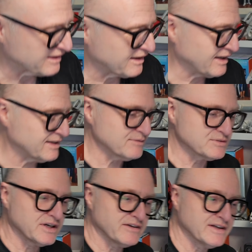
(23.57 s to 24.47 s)
car, it
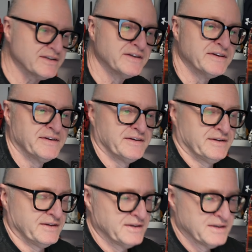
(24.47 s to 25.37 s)
was alright.
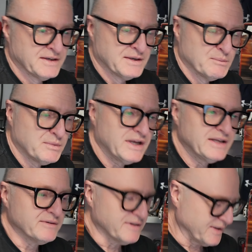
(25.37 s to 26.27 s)
But
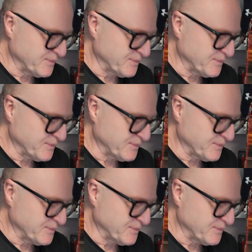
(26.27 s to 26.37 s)
anyway,